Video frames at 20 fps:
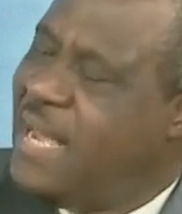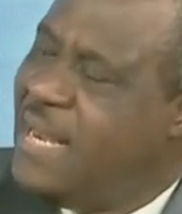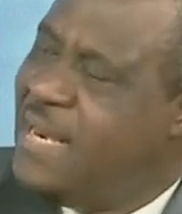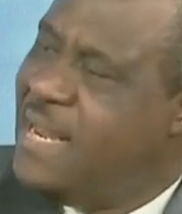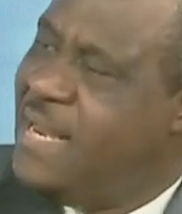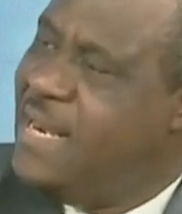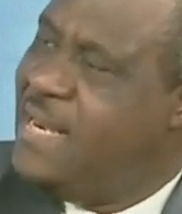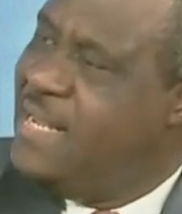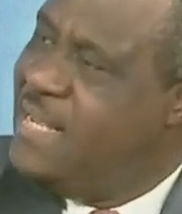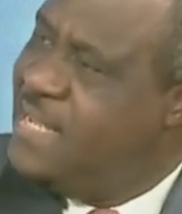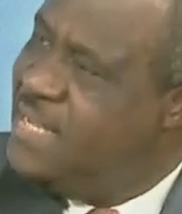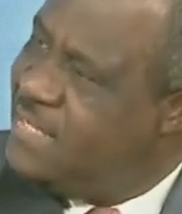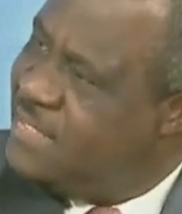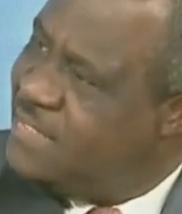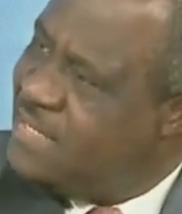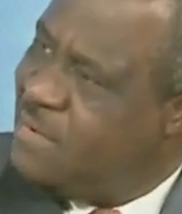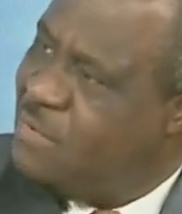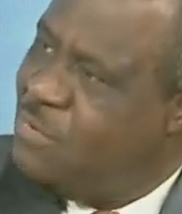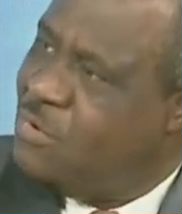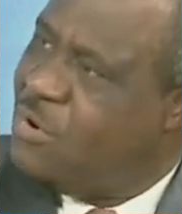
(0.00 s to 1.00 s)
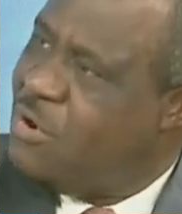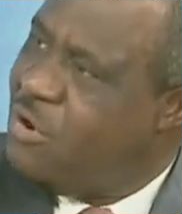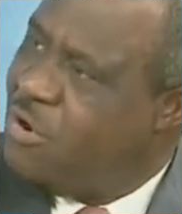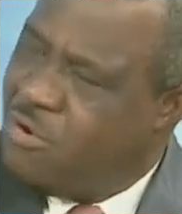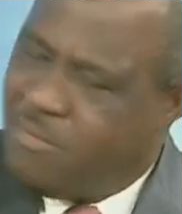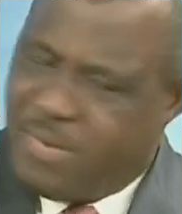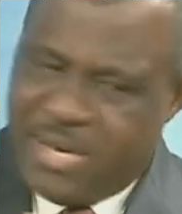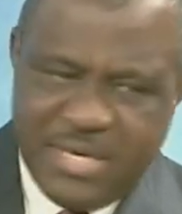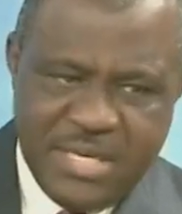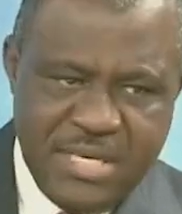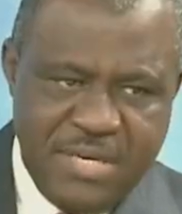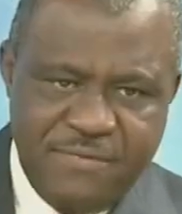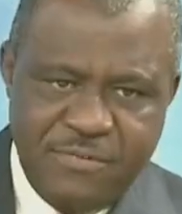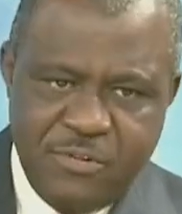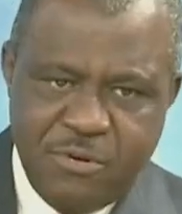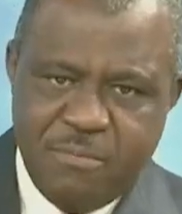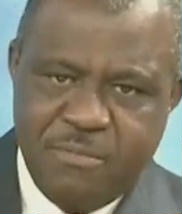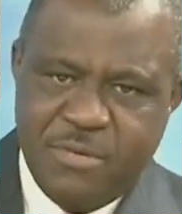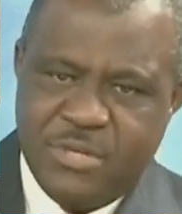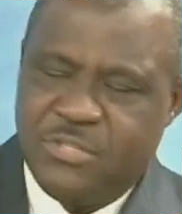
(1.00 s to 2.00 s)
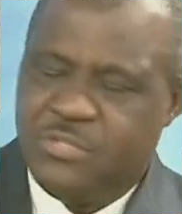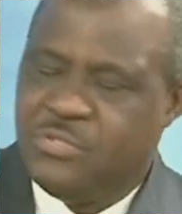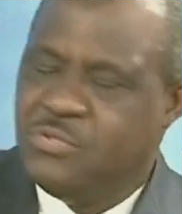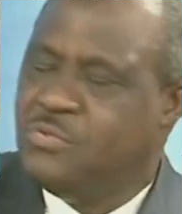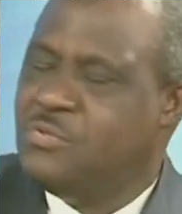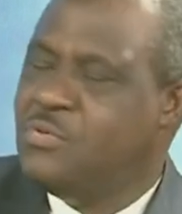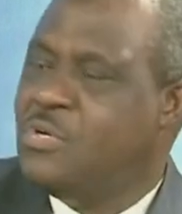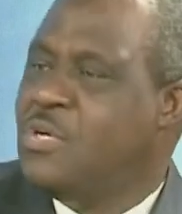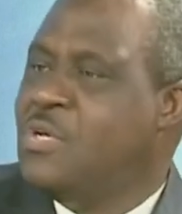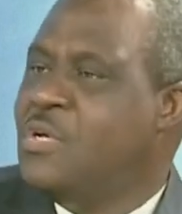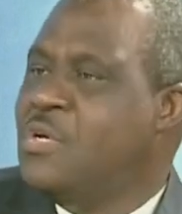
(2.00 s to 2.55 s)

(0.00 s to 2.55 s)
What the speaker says: analysts, that will come and give numbers to